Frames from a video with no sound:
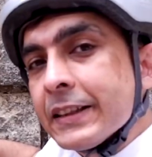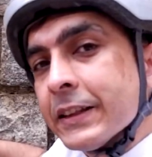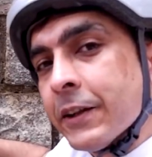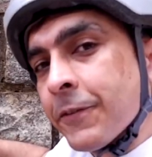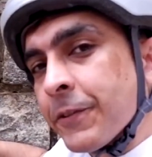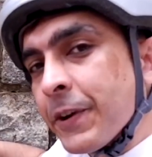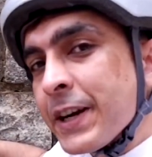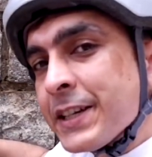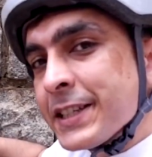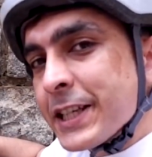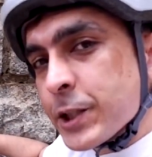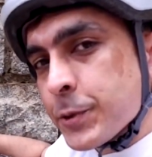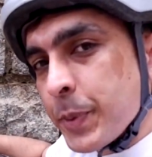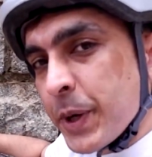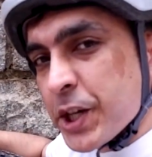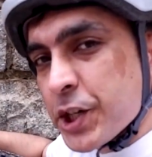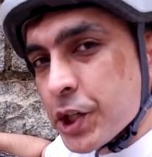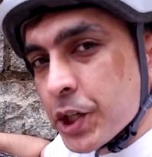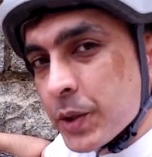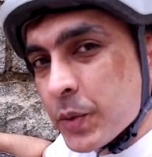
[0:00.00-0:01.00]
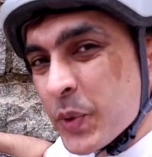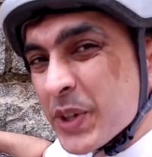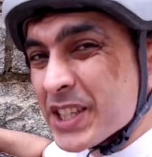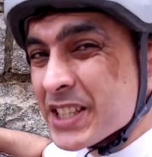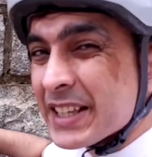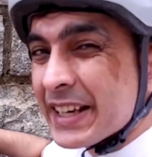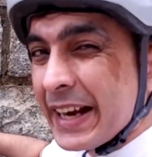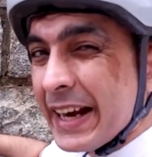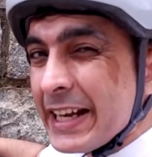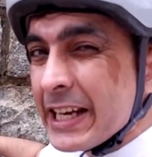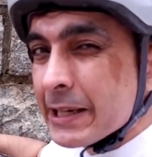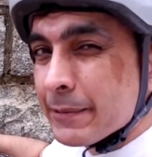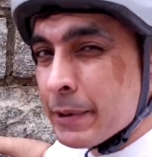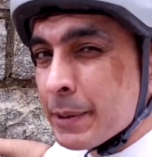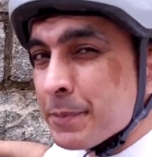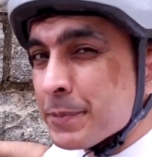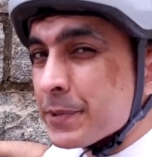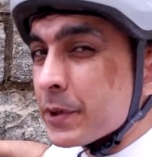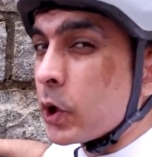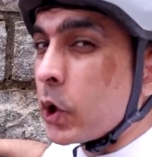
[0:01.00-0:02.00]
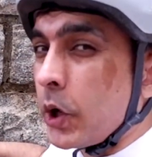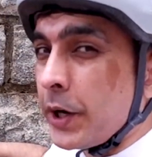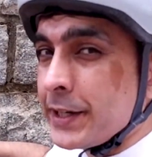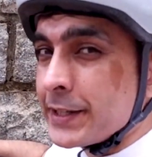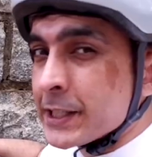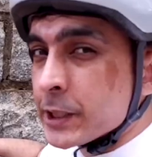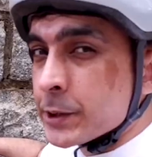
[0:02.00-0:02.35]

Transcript: The front suspension, which is an 80mm coil